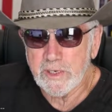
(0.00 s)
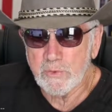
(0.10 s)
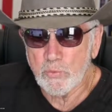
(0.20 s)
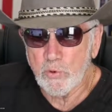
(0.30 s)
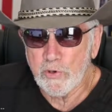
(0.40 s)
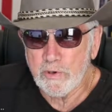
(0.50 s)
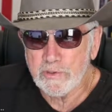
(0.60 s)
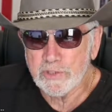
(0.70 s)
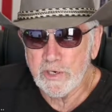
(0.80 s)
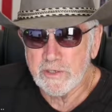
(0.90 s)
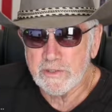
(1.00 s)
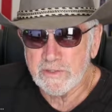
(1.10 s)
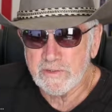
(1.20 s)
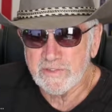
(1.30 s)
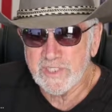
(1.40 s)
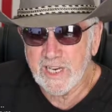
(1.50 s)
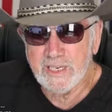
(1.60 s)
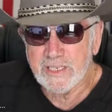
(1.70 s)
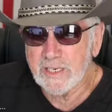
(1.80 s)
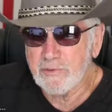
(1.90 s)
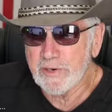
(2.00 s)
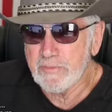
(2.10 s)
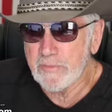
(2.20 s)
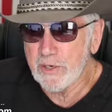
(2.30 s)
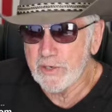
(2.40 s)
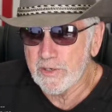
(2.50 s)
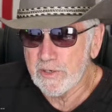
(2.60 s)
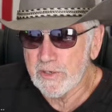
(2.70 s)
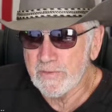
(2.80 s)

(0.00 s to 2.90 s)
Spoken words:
in Warren on charges of second-degree murder